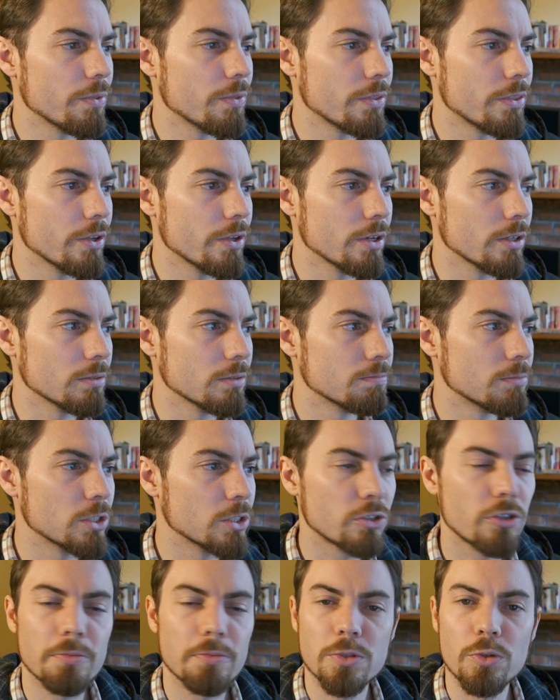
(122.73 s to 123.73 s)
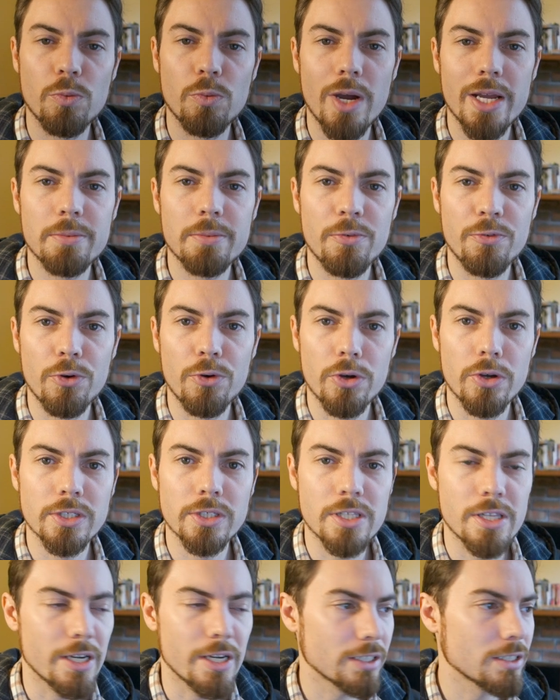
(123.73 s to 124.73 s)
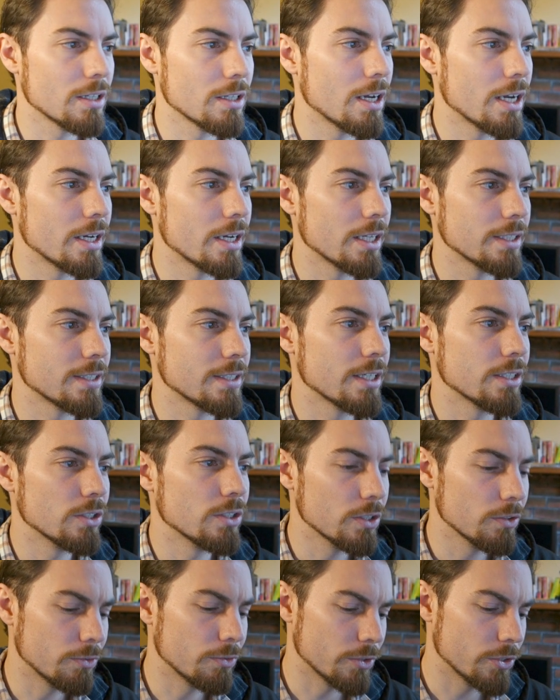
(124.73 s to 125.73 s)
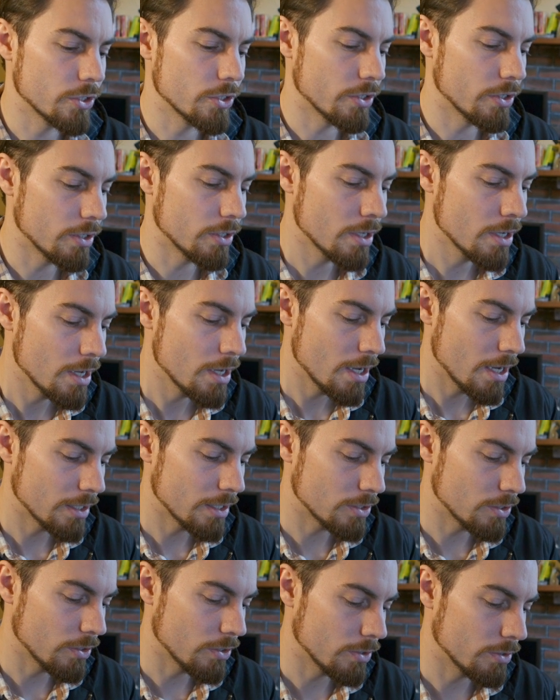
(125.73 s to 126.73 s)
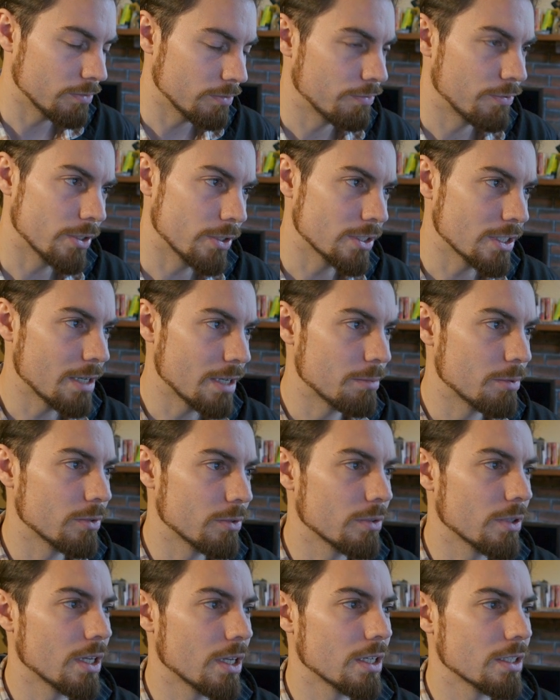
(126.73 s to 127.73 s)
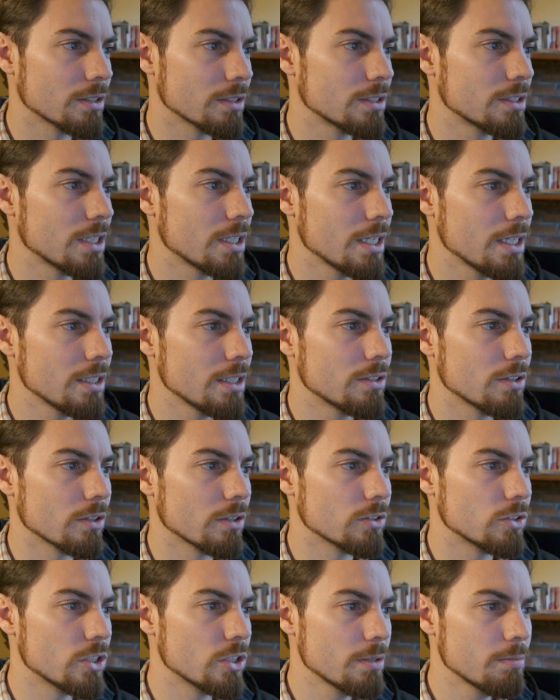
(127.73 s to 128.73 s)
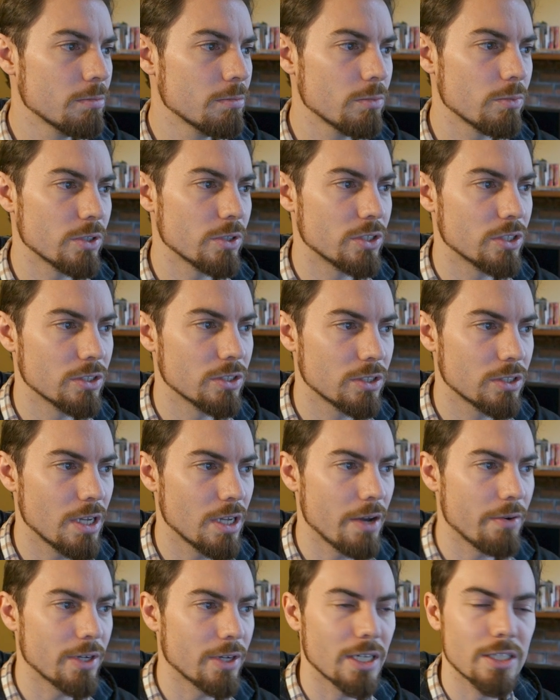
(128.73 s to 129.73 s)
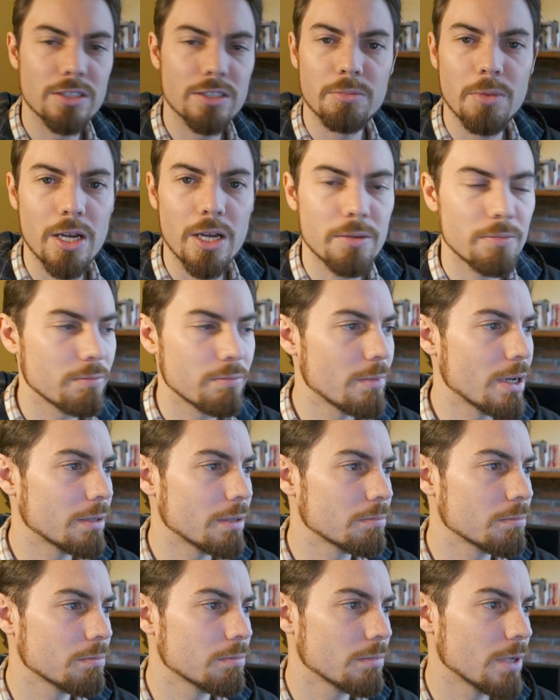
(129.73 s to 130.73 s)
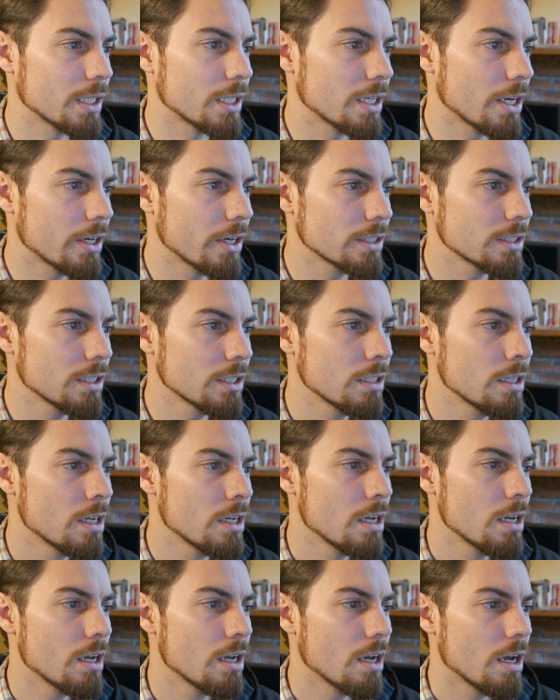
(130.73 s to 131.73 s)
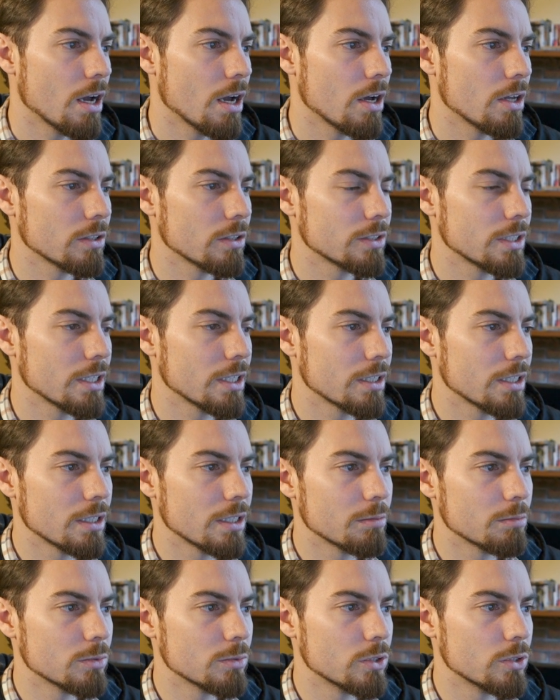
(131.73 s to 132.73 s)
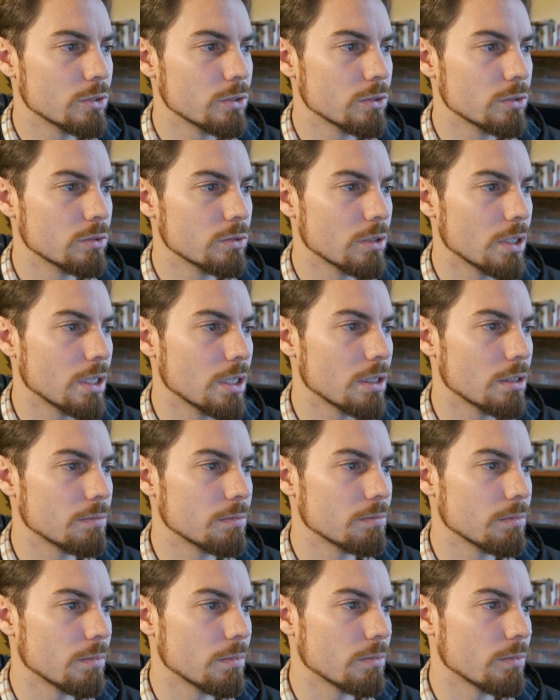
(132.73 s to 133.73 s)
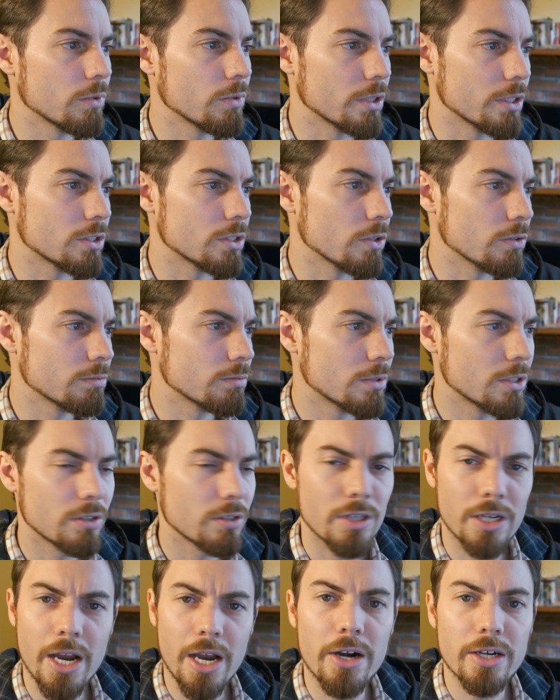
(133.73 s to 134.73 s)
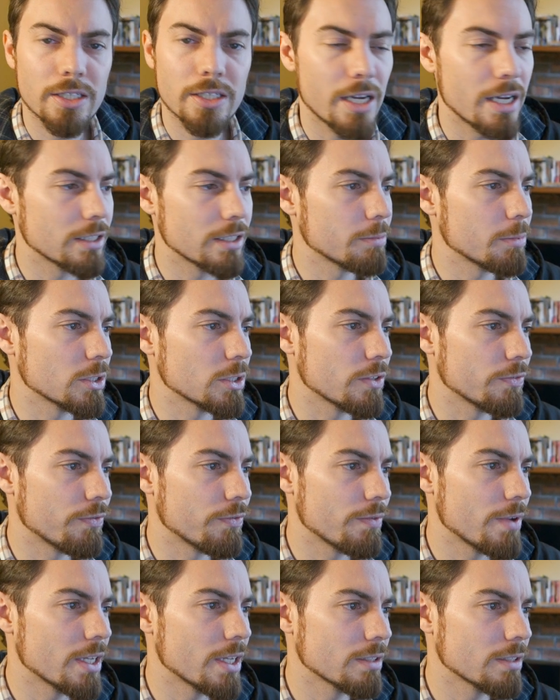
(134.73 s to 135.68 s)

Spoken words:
the script to wait before going to the next line, they say yield return. And so, for example, c.gym, which is how I get to my main character, I'll tell him to, so the character has a bunch of